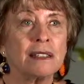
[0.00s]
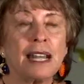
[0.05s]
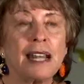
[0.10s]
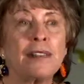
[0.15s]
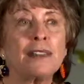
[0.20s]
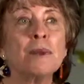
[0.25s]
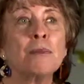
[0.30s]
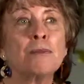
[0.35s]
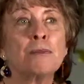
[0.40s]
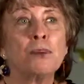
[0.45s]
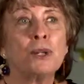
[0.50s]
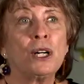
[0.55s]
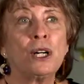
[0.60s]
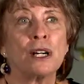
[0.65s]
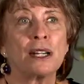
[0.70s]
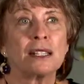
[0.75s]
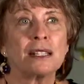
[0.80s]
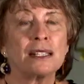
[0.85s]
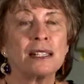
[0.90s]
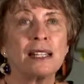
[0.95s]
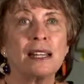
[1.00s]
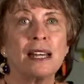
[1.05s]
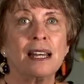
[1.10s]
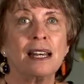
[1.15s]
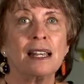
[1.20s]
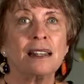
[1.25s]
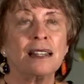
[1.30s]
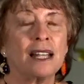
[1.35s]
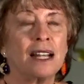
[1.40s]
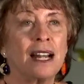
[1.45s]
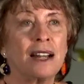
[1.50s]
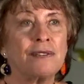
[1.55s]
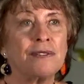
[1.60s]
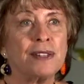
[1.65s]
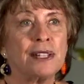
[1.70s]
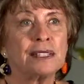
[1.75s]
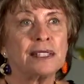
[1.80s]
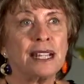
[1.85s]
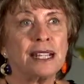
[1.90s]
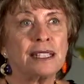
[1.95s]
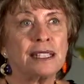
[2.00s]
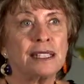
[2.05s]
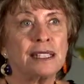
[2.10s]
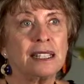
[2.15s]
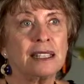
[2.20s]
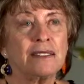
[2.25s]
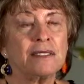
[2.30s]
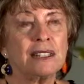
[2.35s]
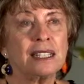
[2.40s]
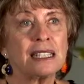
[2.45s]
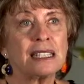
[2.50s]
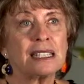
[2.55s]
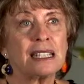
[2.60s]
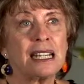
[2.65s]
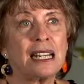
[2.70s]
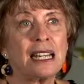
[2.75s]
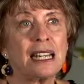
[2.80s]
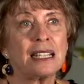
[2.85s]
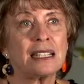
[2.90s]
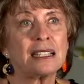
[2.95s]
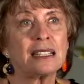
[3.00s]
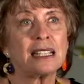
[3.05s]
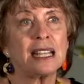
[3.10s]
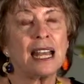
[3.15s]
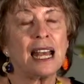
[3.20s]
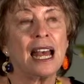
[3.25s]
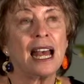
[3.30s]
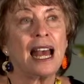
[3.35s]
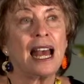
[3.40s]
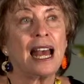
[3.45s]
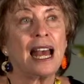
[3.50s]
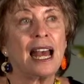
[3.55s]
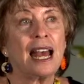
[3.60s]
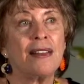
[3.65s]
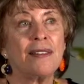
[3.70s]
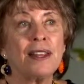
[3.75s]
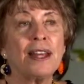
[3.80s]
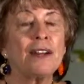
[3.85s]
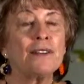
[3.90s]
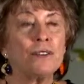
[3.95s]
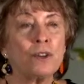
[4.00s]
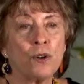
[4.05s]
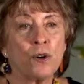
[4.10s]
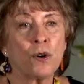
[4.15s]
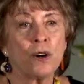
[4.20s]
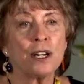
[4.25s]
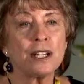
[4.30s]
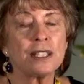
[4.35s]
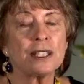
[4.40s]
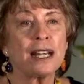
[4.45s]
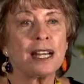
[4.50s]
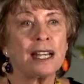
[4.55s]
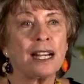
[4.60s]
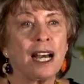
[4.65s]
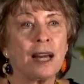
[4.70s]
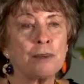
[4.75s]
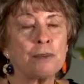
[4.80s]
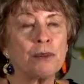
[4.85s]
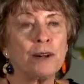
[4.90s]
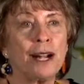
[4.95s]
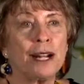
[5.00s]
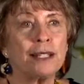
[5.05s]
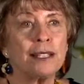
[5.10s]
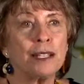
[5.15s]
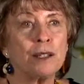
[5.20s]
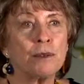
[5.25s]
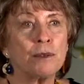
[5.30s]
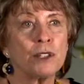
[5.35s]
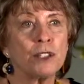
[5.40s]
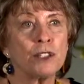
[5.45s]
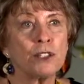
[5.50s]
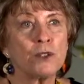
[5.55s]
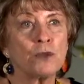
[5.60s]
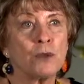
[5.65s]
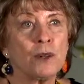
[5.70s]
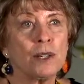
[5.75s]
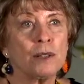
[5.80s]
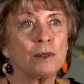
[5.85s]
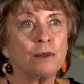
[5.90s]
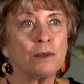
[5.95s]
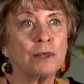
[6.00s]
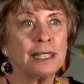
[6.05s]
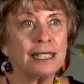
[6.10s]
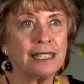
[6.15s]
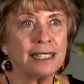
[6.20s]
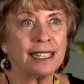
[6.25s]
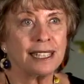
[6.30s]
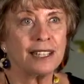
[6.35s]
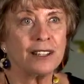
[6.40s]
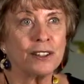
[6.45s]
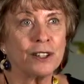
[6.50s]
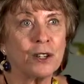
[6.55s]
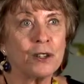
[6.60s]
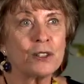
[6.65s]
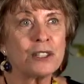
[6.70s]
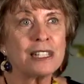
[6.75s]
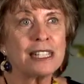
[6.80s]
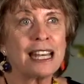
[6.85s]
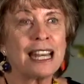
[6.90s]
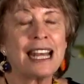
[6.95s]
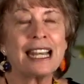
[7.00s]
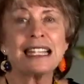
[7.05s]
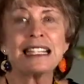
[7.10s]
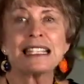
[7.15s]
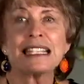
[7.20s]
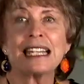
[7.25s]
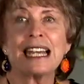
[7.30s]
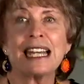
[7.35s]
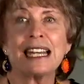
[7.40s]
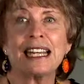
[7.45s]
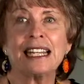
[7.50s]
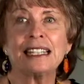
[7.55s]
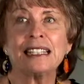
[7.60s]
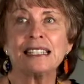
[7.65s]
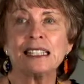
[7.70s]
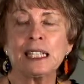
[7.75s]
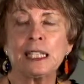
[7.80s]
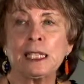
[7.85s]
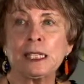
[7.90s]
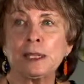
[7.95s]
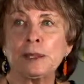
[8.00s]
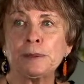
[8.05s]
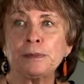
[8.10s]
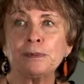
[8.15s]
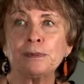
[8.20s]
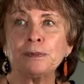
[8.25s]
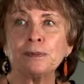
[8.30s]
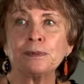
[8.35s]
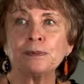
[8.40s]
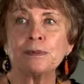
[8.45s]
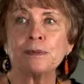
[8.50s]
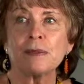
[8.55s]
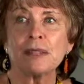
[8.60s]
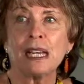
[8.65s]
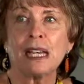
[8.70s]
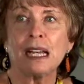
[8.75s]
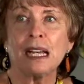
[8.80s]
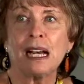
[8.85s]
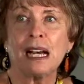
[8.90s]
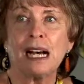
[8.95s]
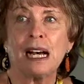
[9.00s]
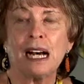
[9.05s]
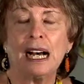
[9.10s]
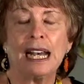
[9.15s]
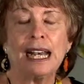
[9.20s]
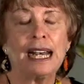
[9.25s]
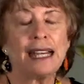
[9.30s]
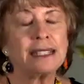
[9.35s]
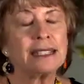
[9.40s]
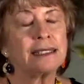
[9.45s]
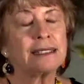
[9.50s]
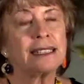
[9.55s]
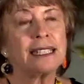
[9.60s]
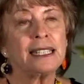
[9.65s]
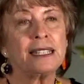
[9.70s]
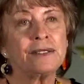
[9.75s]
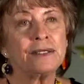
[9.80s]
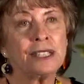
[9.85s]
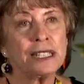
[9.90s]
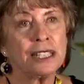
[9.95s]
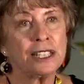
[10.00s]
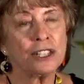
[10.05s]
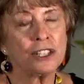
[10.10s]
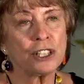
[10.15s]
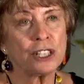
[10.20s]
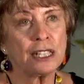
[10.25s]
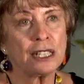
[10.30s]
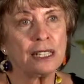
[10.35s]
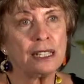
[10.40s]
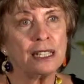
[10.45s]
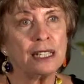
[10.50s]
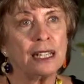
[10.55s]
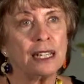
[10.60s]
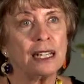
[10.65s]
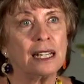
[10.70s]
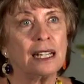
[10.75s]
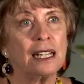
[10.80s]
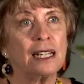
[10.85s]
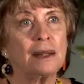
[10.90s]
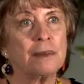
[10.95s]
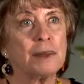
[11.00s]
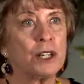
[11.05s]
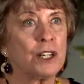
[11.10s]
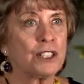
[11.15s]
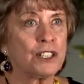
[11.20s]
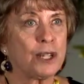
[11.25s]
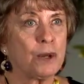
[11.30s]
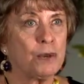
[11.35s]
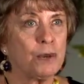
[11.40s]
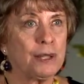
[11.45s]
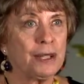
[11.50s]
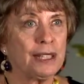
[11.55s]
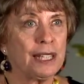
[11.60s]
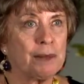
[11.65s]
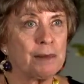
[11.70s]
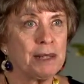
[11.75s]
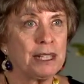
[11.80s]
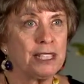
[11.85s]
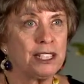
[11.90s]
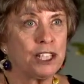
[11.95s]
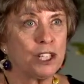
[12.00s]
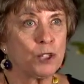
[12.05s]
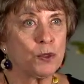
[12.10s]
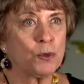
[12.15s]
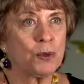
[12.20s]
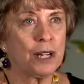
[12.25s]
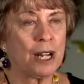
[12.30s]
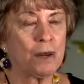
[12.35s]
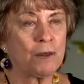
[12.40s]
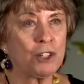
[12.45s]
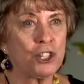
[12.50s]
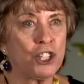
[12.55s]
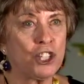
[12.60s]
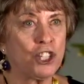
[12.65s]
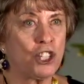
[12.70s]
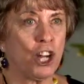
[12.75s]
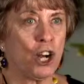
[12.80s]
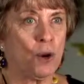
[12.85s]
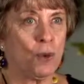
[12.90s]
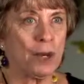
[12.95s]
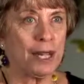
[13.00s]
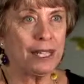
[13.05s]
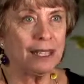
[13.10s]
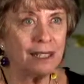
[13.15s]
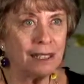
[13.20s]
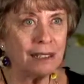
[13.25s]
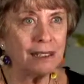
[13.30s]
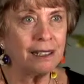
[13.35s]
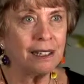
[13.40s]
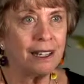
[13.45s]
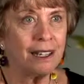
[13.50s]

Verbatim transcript: in the books that I felt I could give these kids. And then, of course, I got pregnant, which is what we did in those days, and um, I had to leave teaching because they wouldn't let me teach when I was showing.